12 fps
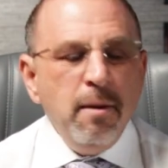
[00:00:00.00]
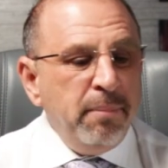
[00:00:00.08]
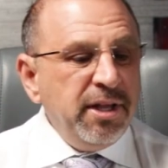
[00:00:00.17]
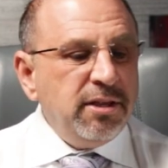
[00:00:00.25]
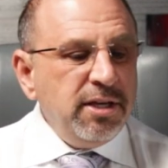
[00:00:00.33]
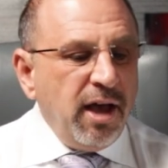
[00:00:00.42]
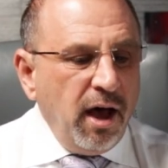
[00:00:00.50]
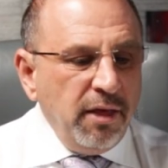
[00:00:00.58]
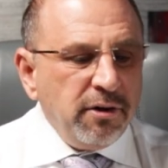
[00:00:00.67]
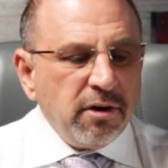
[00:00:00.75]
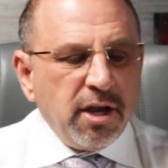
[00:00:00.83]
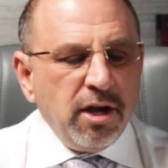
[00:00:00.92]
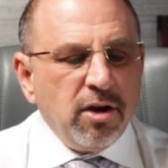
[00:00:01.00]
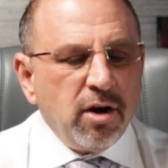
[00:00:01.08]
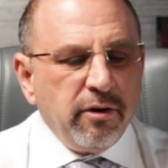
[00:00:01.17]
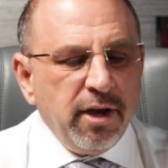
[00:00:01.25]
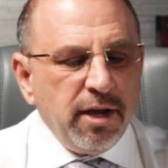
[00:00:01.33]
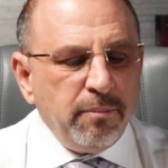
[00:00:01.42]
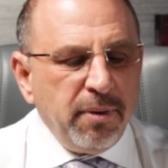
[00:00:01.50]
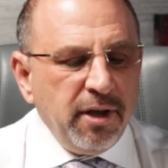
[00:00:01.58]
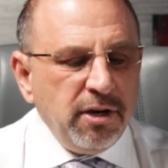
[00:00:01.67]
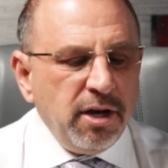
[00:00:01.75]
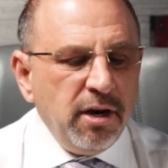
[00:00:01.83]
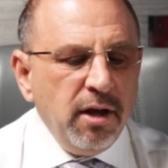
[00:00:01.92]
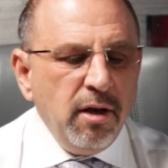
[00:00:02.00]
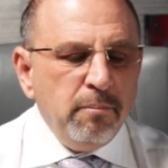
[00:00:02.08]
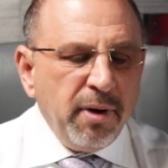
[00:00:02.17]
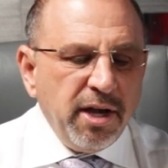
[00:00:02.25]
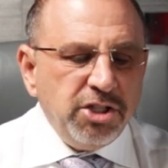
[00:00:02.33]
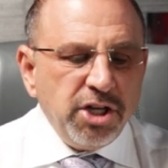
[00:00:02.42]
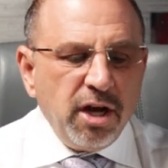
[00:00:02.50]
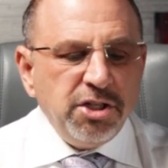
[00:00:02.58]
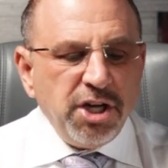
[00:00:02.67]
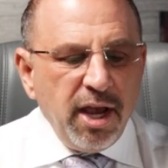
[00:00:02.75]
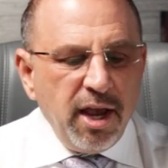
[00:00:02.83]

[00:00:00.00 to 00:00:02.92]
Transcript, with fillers: But the other concurring opinion by Judge